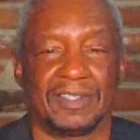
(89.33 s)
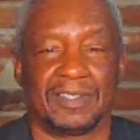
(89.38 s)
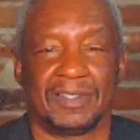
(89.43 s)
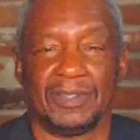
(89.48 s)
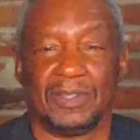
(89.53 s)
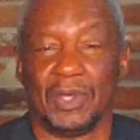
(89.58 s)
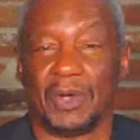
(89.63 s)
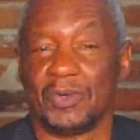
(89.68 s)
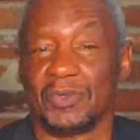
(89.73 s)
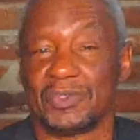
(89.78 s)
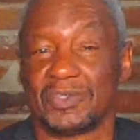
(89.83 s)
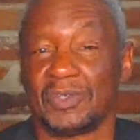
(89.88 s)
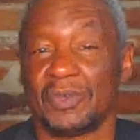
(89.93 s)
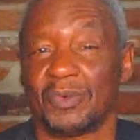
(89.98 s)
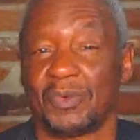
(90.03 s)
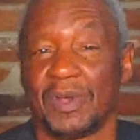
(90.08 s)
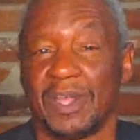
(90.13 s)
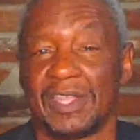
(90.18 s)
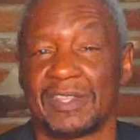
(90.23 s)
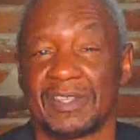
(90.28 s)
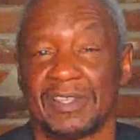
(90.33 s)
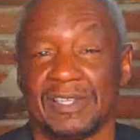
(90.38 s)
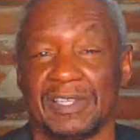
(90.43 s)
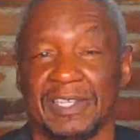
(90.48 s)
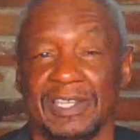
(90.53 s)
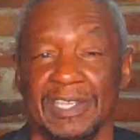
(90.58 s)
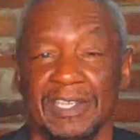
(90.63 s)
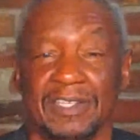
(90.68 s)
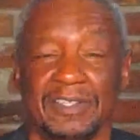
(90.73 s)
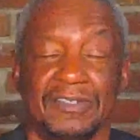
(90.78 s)
those who rather
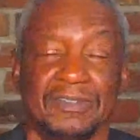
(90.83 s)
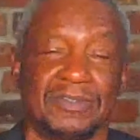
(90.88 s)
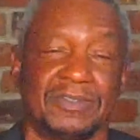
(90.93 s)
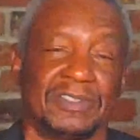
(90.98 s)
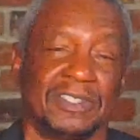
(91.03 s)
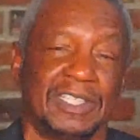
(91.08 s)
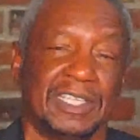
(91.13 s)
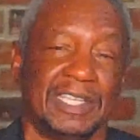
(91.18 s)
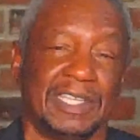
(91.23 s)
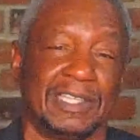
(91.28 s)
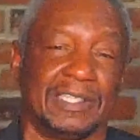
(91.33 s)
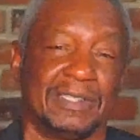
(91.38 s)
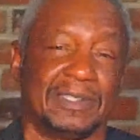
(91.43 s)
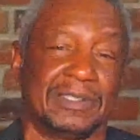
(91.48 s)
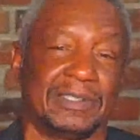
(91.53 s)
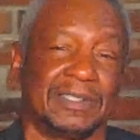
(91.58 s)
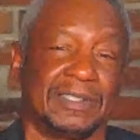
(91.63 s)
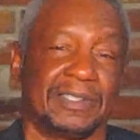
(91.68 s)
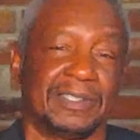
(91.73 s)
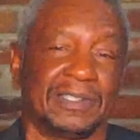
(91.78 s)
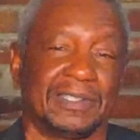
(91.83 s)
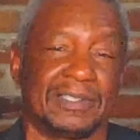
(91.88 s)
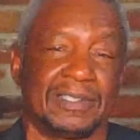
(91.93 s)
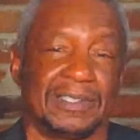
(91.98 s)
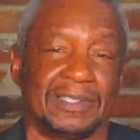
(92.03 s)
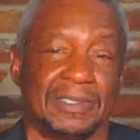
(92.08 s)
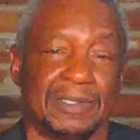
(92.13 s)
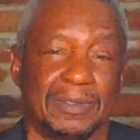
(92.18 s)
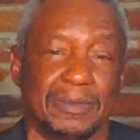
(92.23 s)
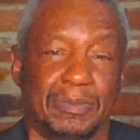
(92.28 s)
live in
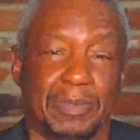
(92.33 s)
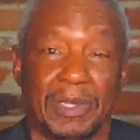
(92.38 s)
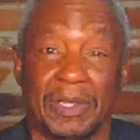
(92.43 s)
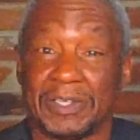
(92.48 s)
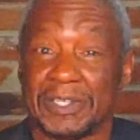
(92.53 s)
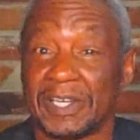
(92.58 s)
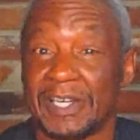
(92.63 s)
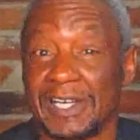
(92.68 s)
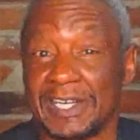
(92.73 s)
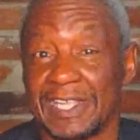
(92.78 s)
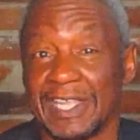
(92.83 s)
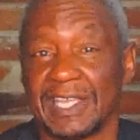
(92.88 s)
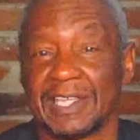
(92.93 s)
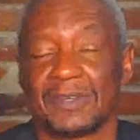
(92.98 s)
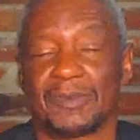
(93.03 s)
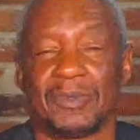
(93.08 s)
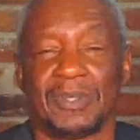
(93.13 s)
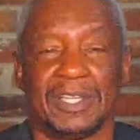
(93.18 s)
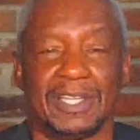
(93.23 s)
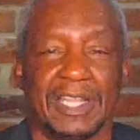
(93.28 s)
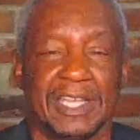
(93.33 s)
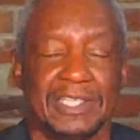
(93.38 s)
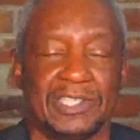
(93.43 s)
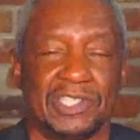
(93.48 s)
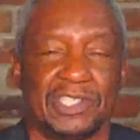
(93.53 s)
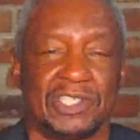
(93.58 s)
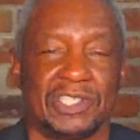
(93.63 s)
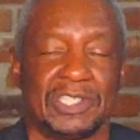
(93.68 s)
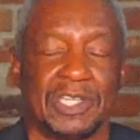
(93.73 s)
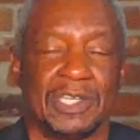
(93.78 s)
platonic
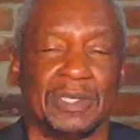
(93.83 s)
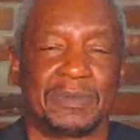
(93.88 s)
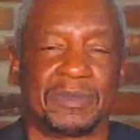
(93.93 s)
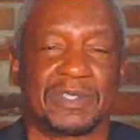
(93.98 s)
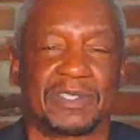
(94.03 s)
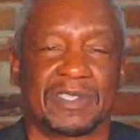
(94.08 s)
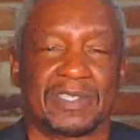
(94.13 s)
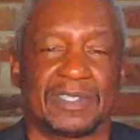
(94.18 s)
relationships,